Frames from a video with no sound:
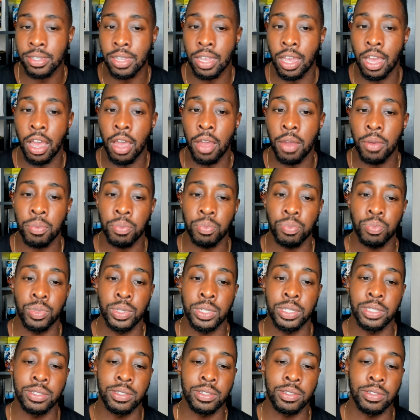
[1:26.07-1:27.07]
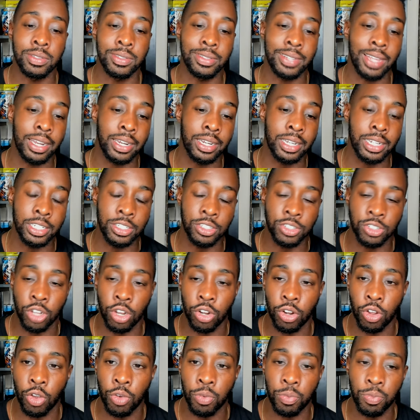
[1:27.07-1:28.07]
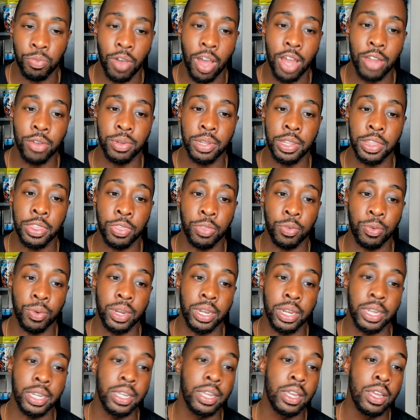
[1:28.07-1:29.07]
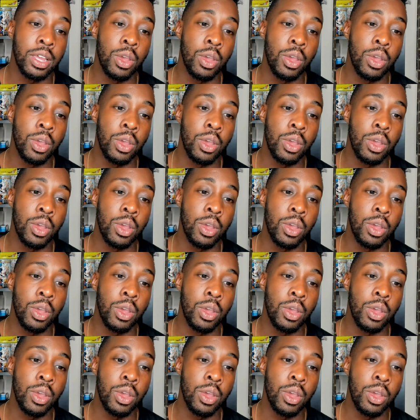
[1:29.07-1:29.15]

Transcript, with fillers: Um, we technically start off following three,